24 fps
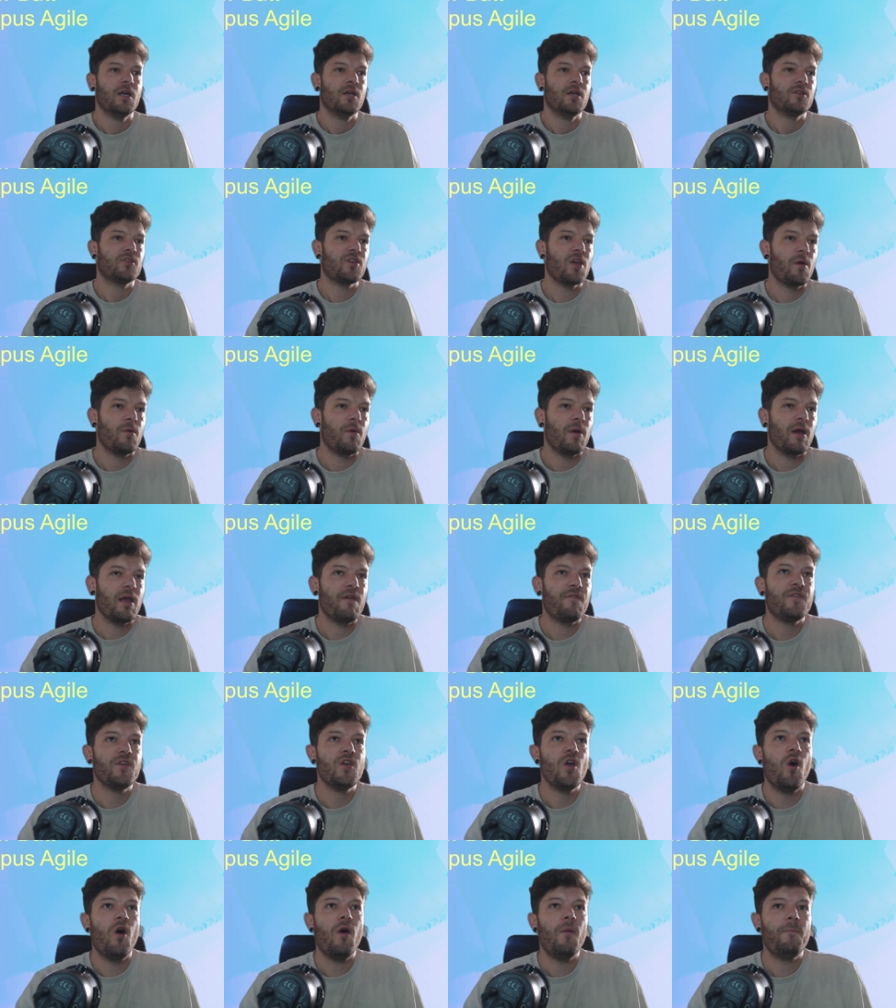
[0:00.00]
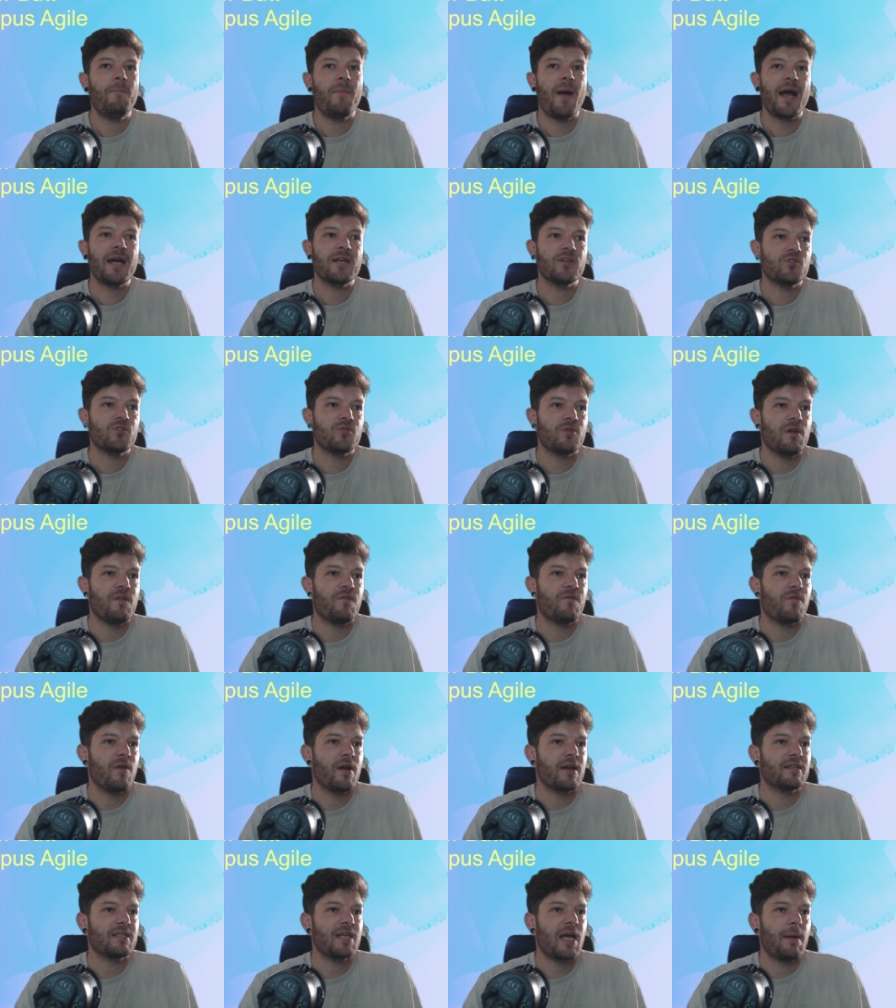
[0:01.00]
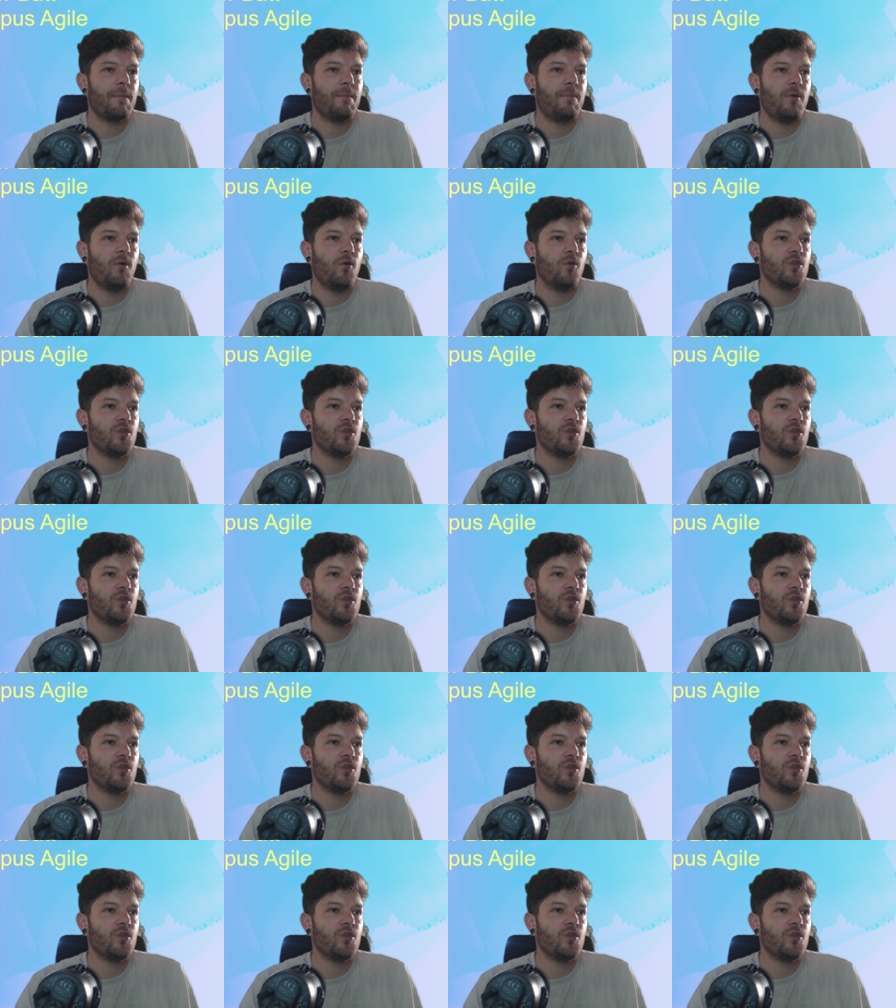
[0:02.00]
So if your battery, for example,